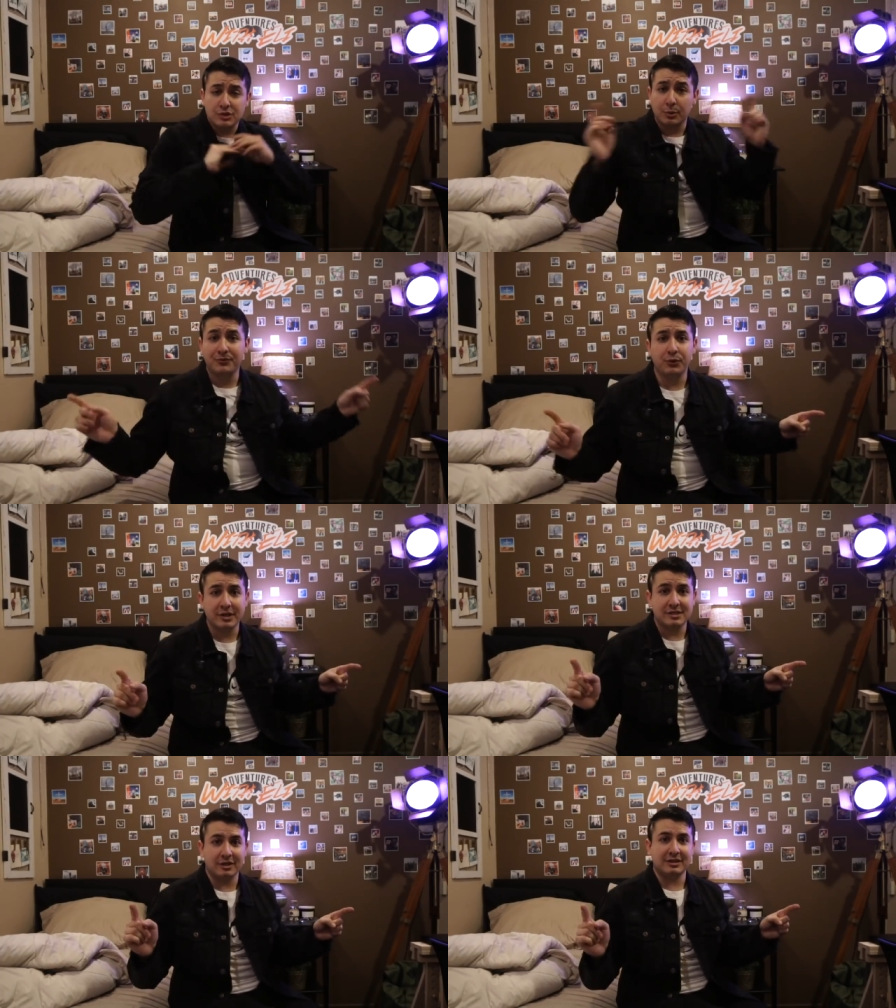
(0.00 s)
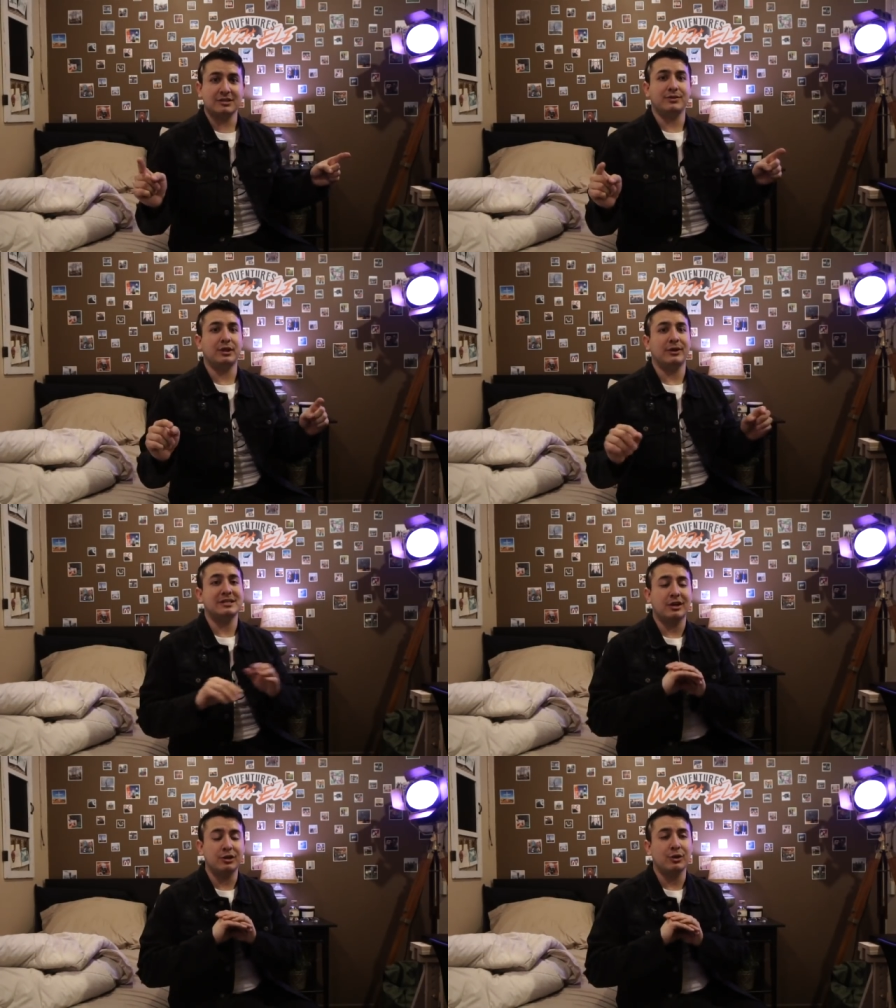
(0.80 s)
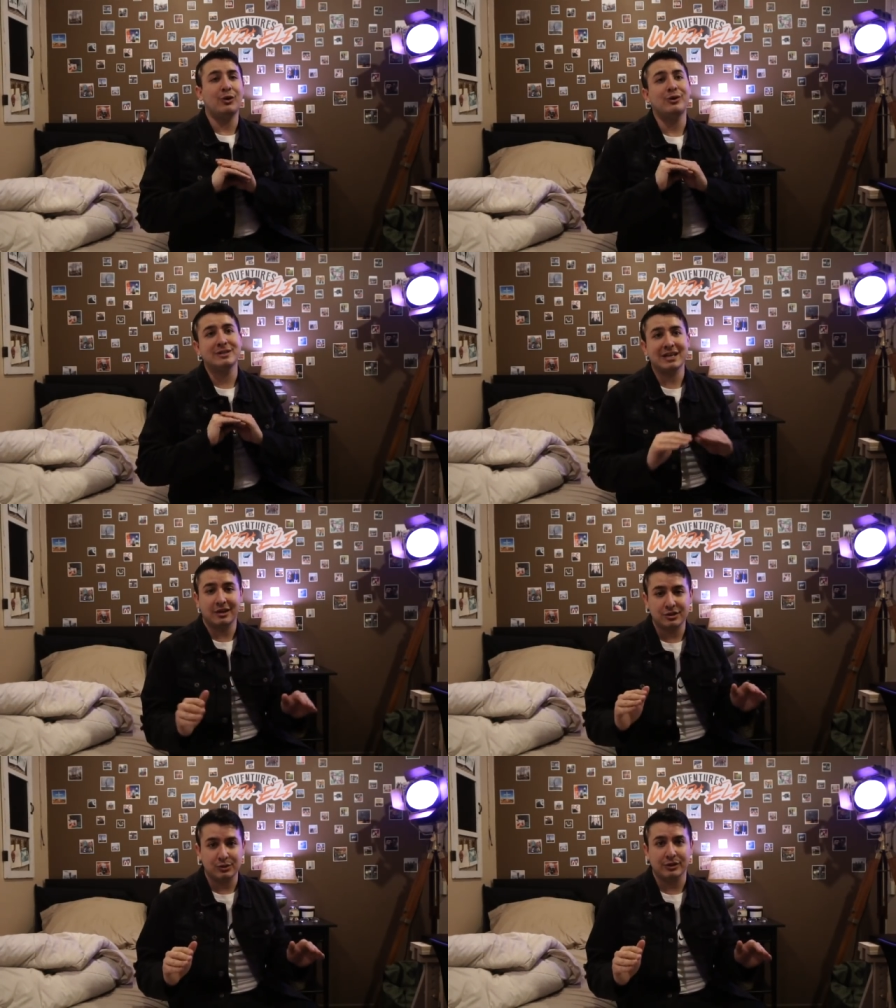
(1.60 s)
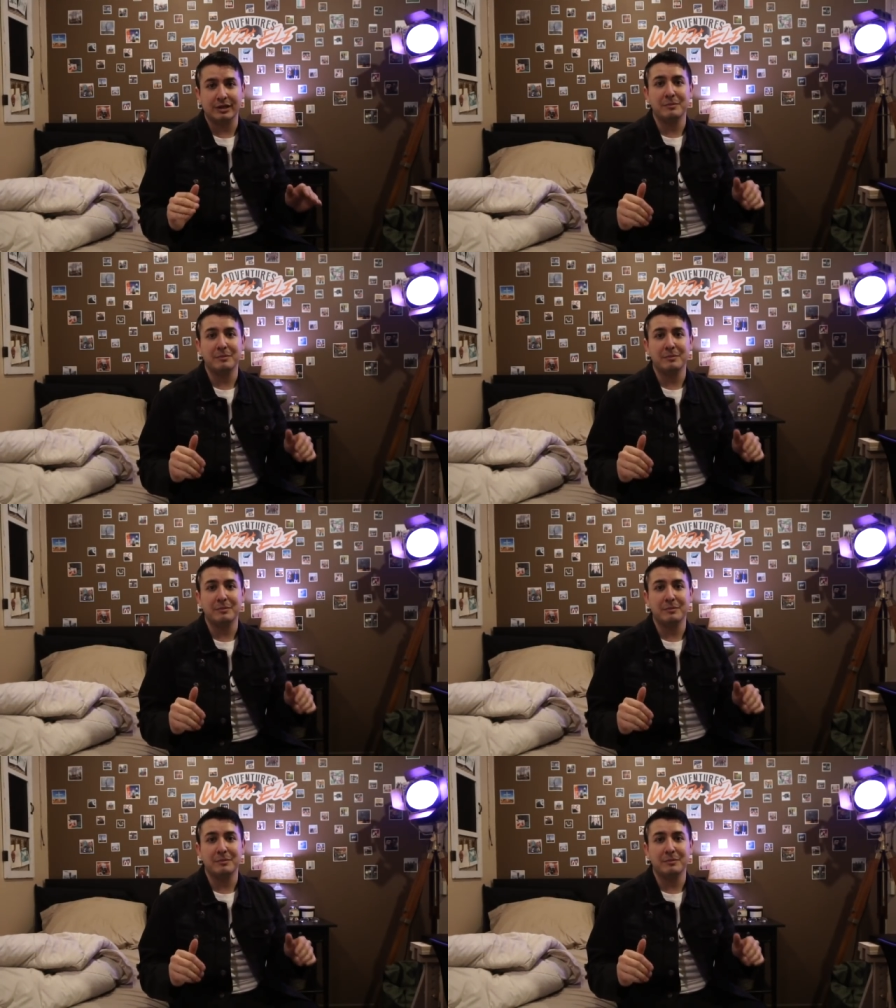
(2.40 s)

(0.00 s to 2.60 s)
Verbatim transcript: So before I start this video and tell you the whole entire story,